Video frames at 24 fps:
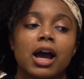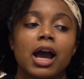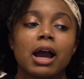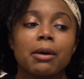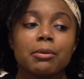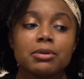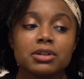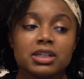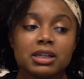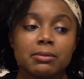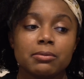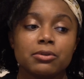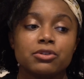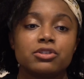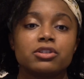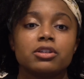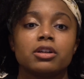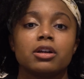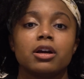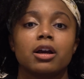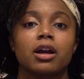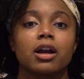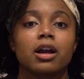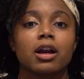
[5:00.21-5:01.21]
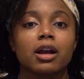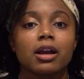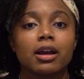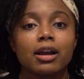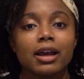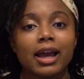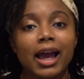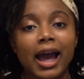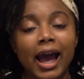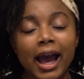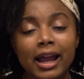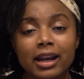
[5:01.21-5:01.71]
I was able to
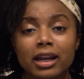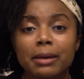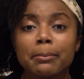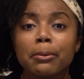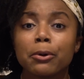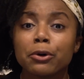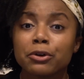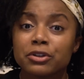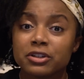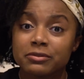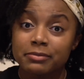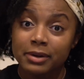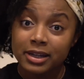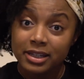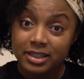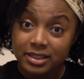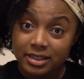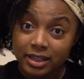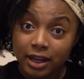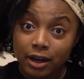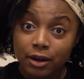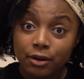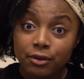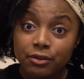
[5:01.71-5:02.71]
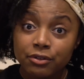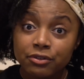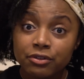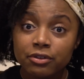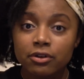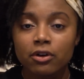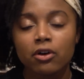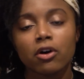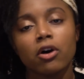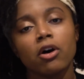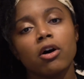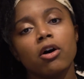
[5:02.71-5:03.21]
add components of
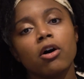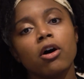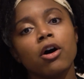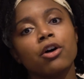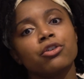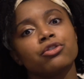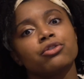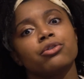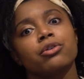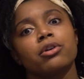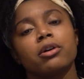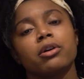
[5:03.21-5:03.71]
myself, also